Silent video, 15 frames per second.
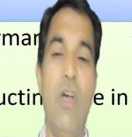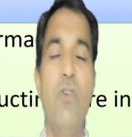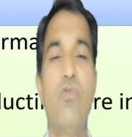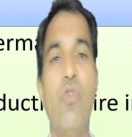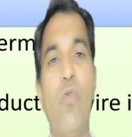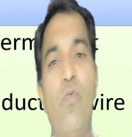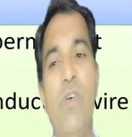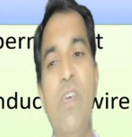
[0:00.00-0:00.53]

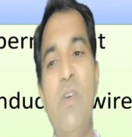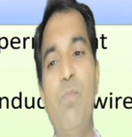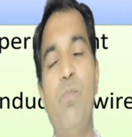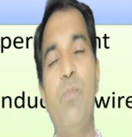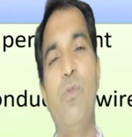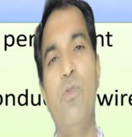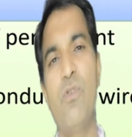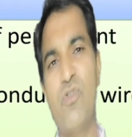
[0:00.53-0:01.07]
So
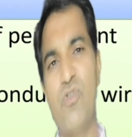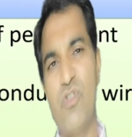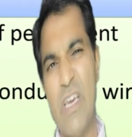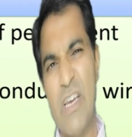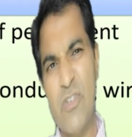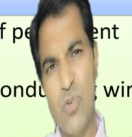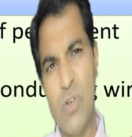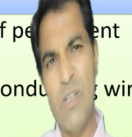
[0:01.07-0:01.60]
we you
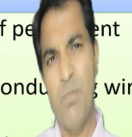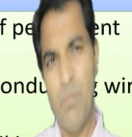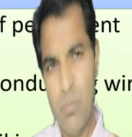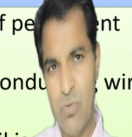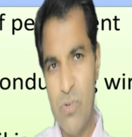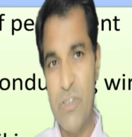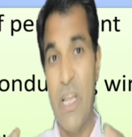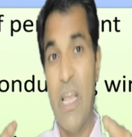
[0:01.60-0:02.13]
actually
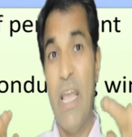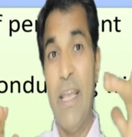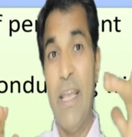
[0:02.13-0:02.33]
put